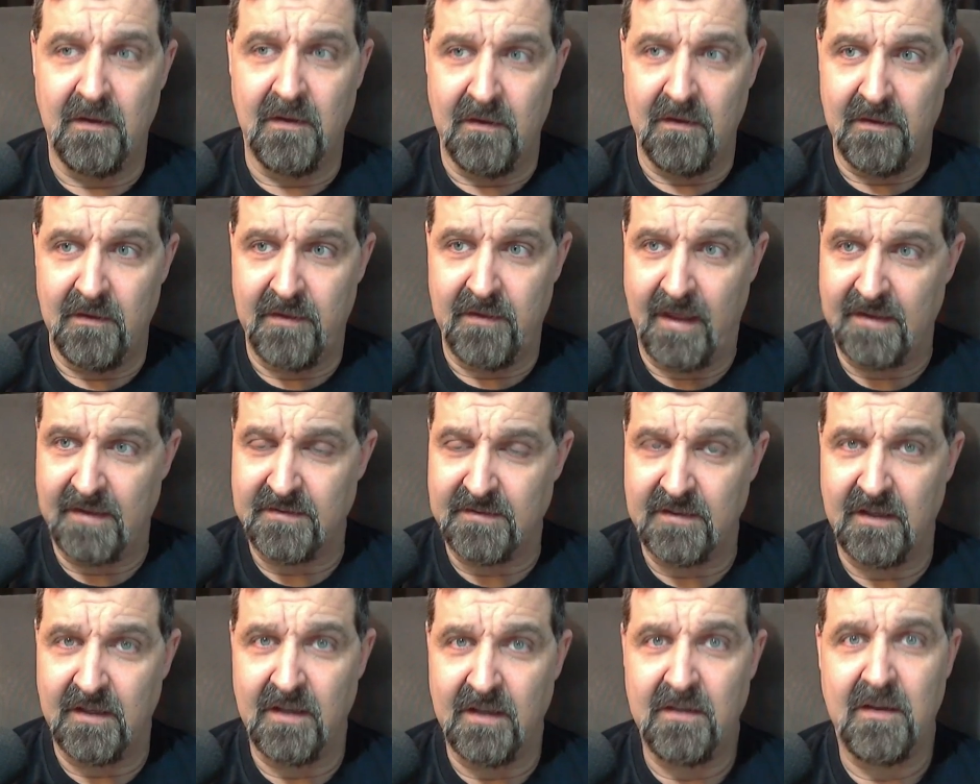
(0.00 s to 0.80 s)
Thanks
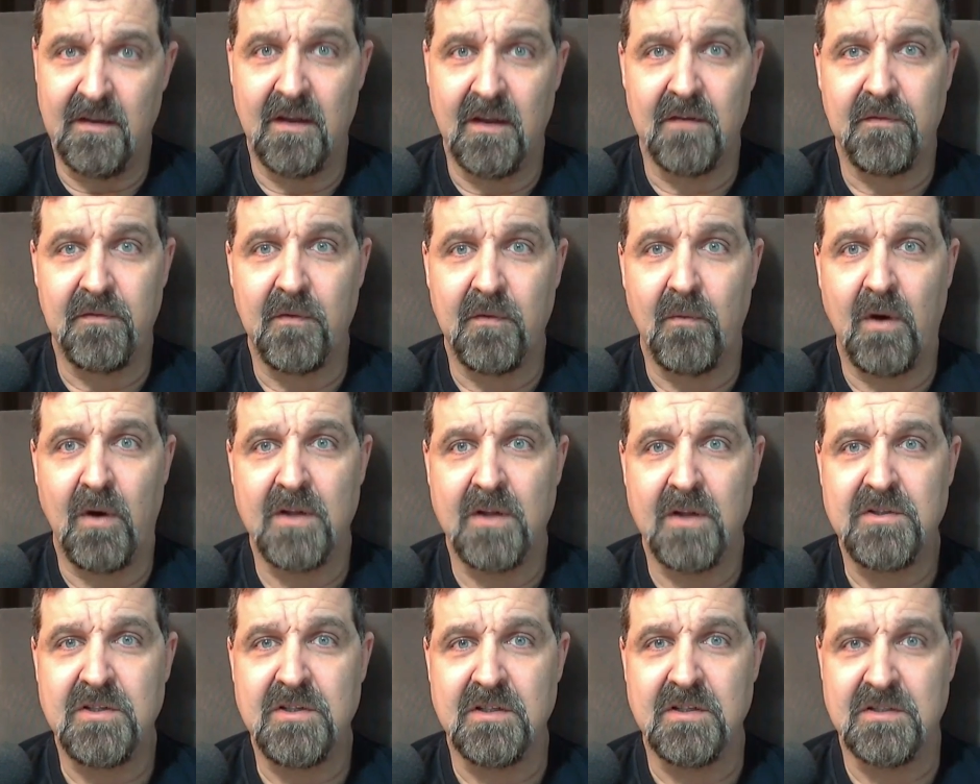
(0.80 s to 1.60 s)
again uh, for
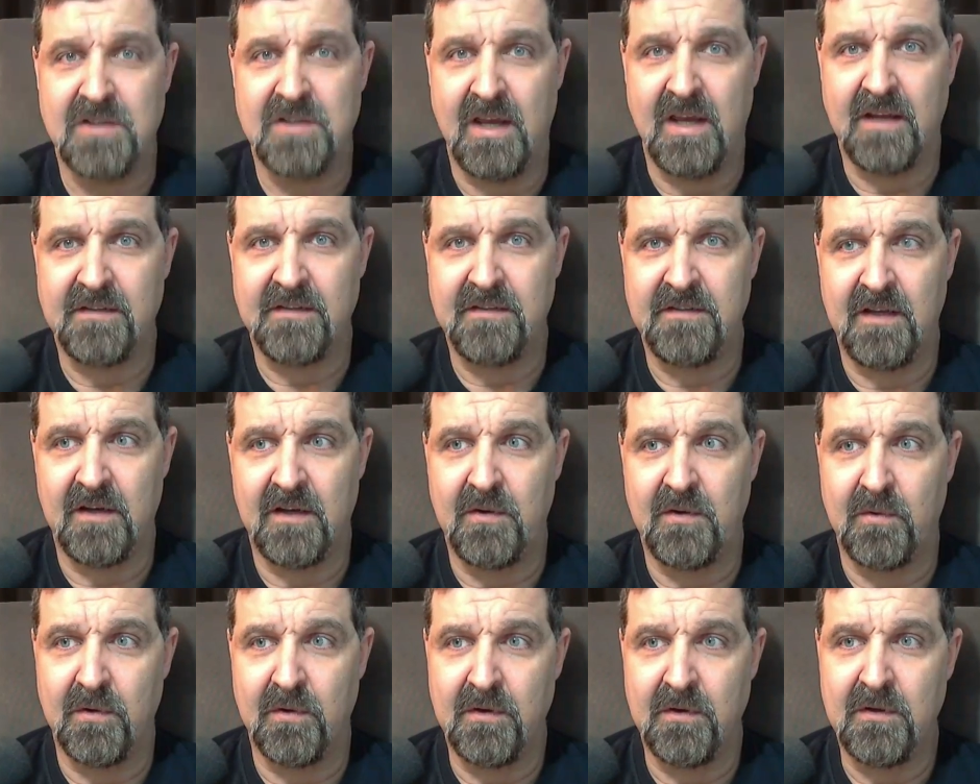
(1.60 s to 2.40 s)
watching Jack's Tech
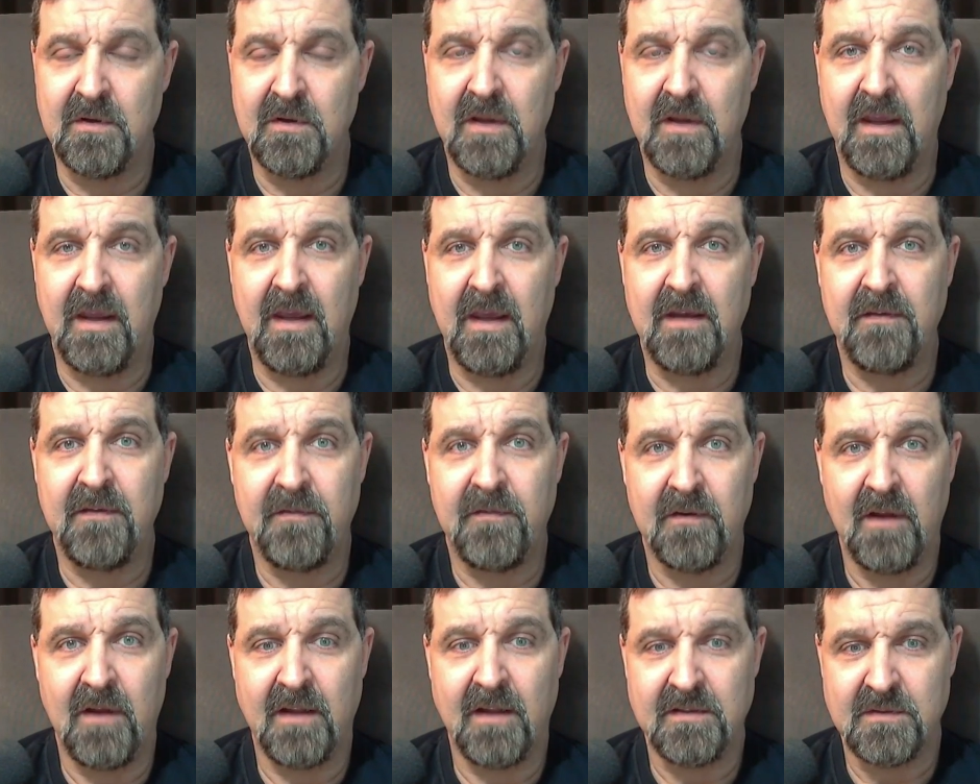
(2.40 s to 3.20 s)
Corner, and if
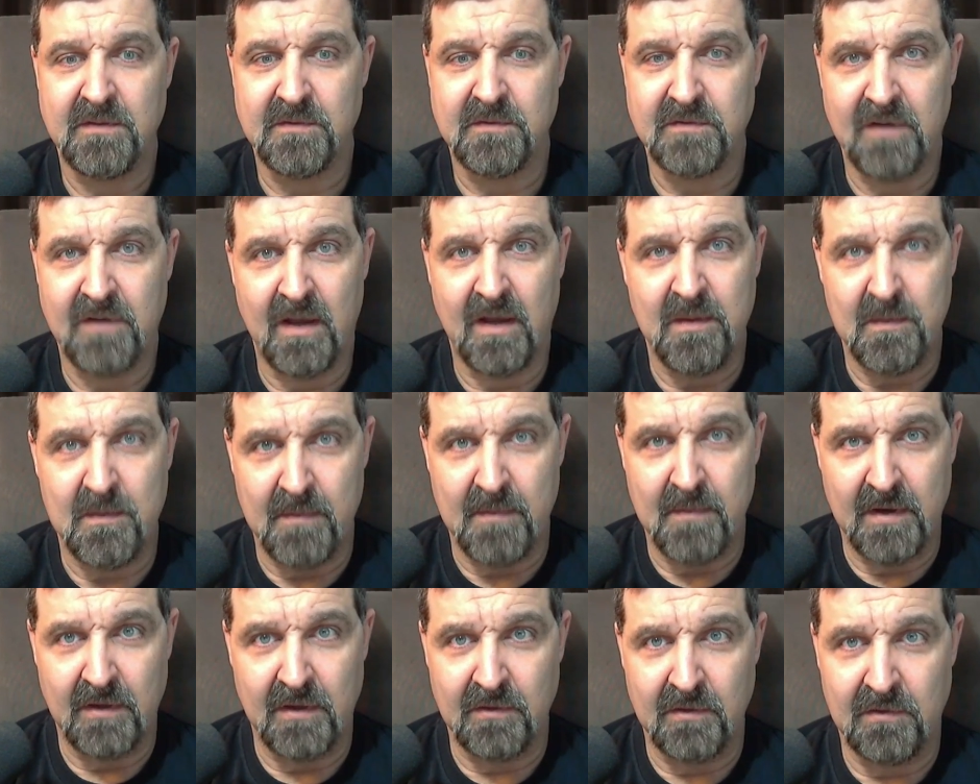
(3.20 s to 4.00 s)
you're not subscribed to
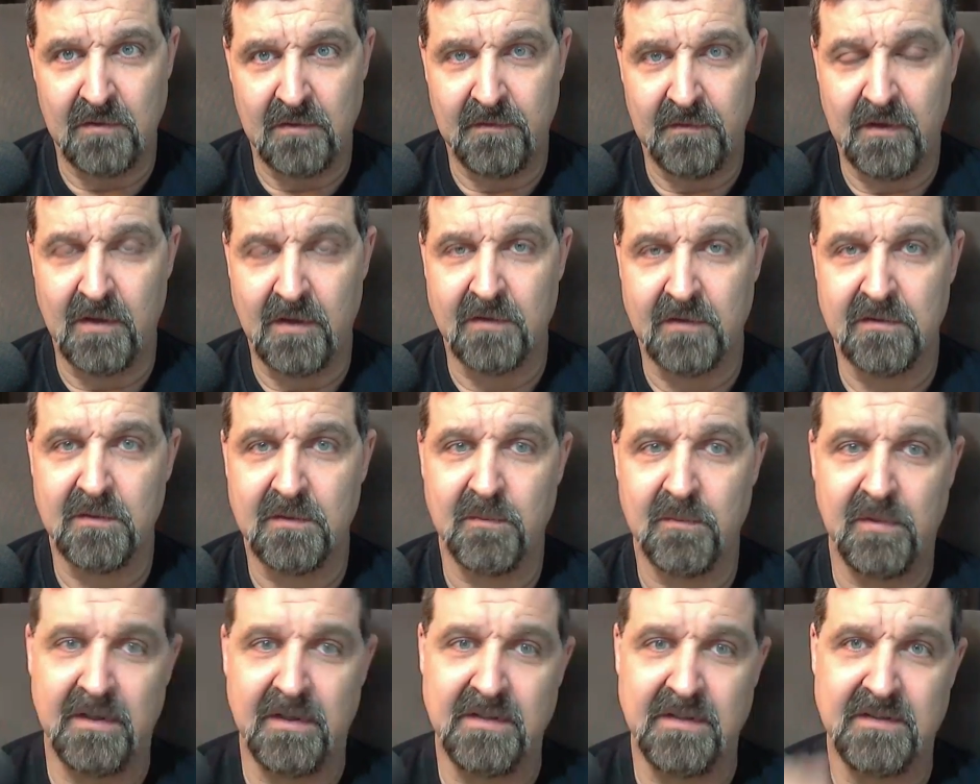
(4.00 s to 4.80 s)
my YouTube videos,
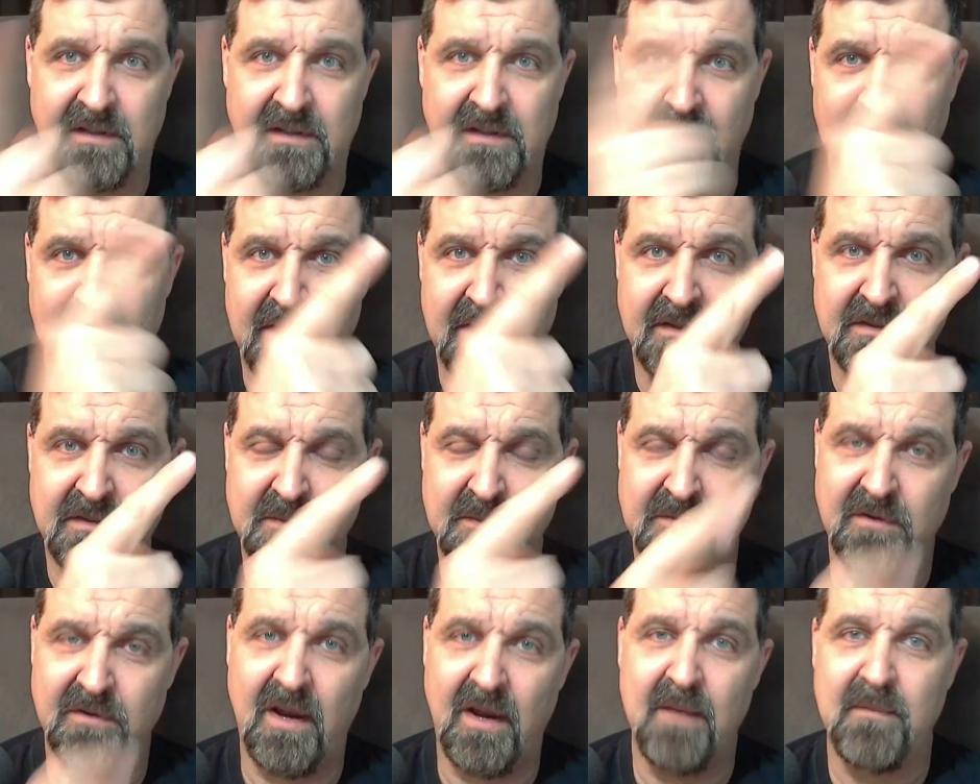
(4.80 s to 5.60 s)
please click the
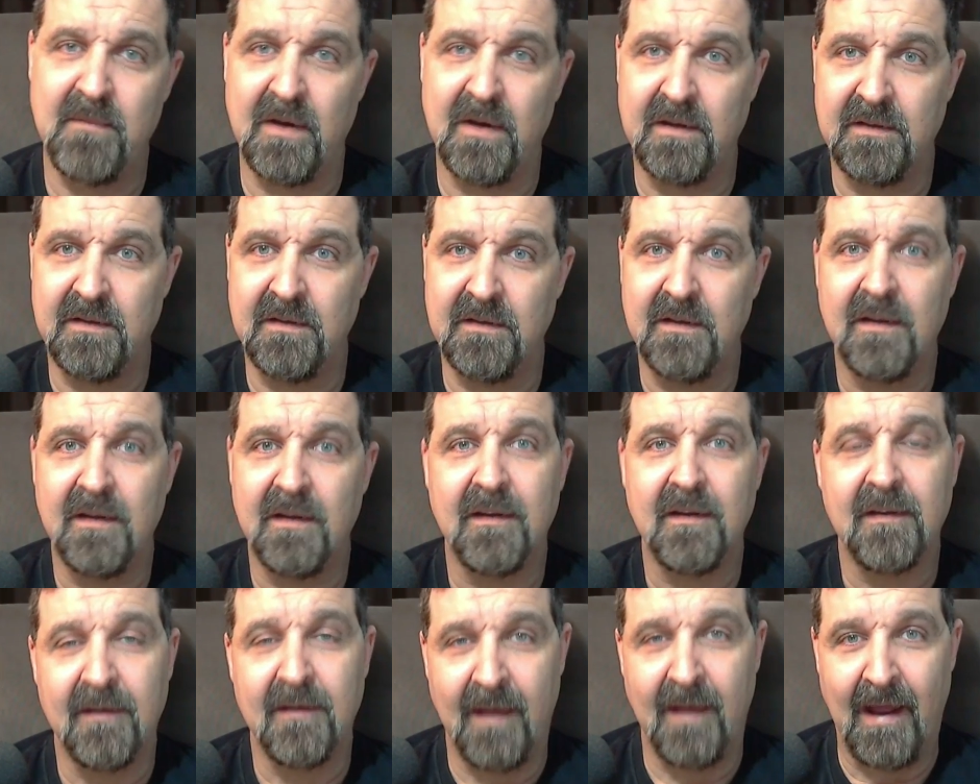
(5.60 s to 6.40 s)
subscribe button
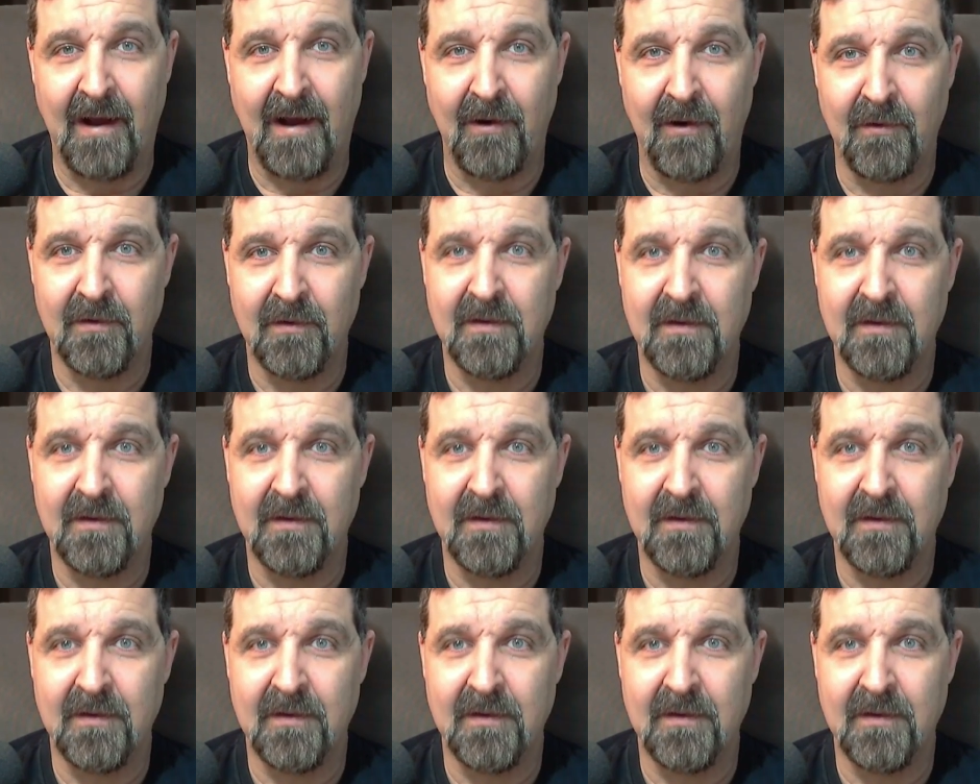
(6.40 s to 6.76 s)
now.